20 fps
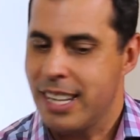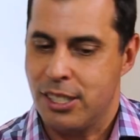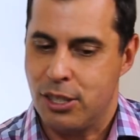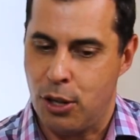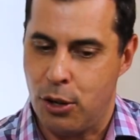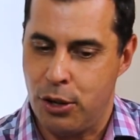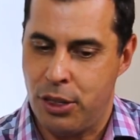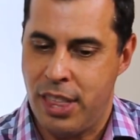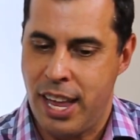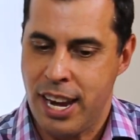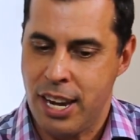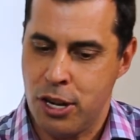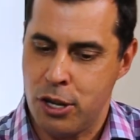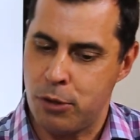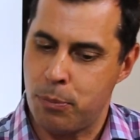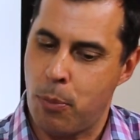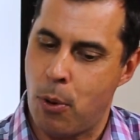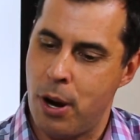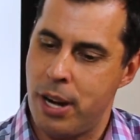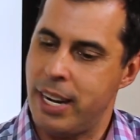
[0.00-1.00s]
So
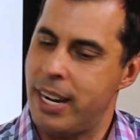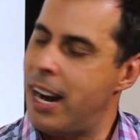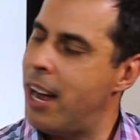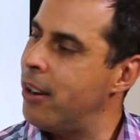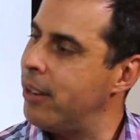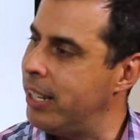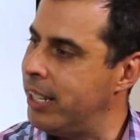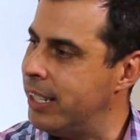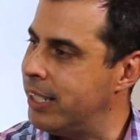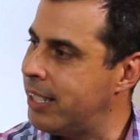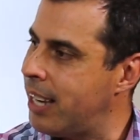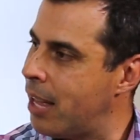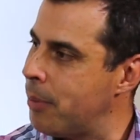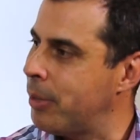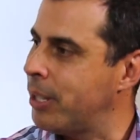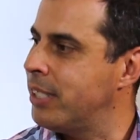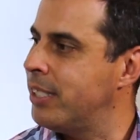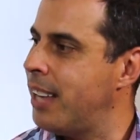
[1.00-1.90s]
you point it out and you tell them